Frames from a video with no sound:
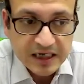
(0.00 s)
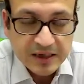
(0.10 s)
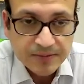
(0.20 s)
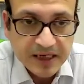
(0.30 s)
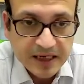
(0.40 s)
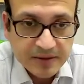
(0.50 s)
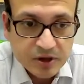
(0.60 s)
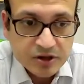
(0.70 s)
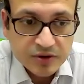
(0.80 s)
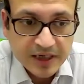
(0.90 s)
be able
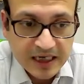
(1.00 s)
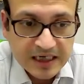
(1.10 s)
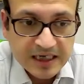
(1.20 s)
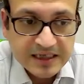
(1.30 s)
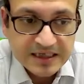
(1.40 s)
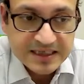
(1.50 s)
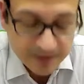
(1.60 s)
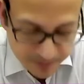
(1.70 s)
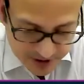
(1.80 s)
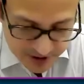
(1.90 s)
to calculate the
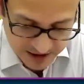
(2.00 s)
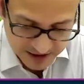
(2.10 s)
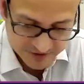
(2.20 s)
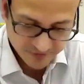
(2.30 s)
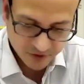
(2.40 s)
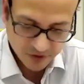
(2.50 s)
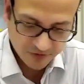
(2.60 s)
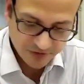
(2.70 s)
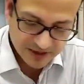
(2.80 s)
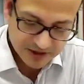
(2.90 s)
sample size for your
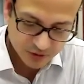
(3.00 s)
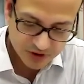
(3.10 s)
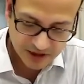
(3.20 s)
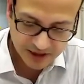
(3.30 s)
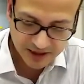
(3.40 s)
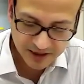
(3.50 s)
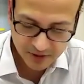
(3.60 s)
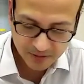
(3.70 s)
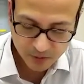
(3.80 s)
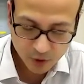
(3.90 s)
phase 2 study
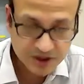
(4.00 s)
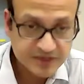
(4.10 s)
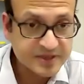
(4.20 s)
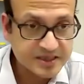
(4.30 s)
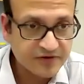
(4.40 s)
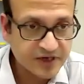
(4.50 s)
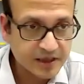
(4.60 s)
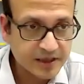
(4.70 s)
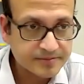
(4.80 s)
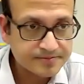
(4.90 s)
more specifically.